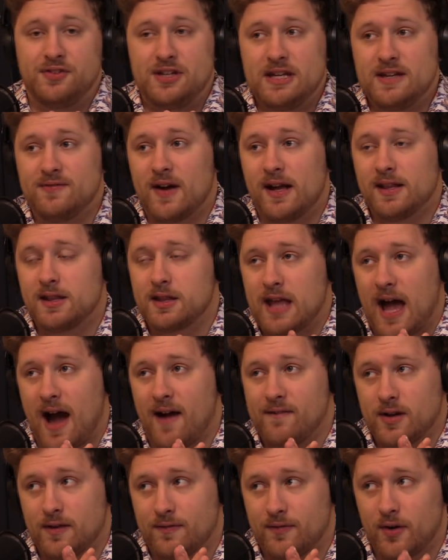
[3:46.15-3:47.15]
defense to
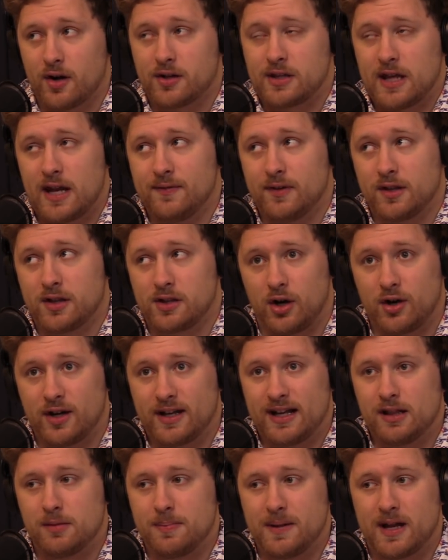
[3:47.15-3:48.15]
have your first NFL start
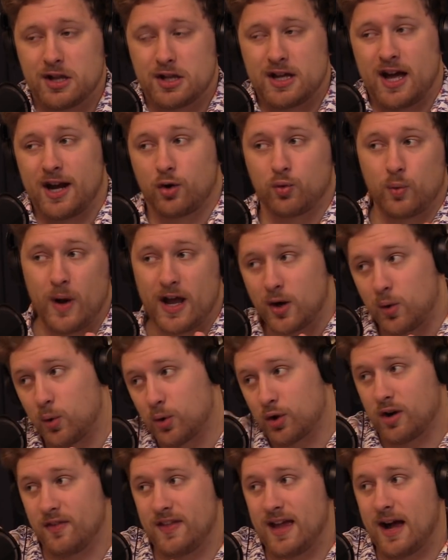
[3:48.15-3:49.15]
against because you got a great
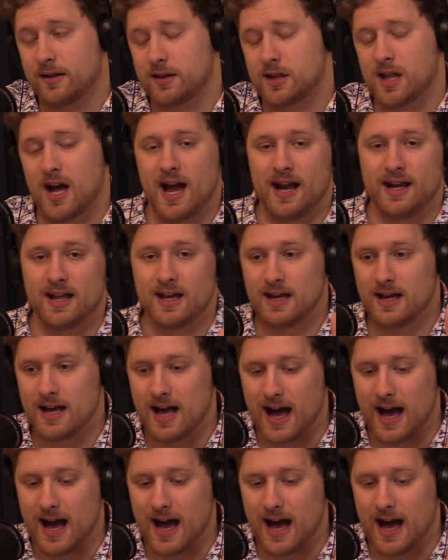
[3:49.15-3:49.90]
corner on the outside,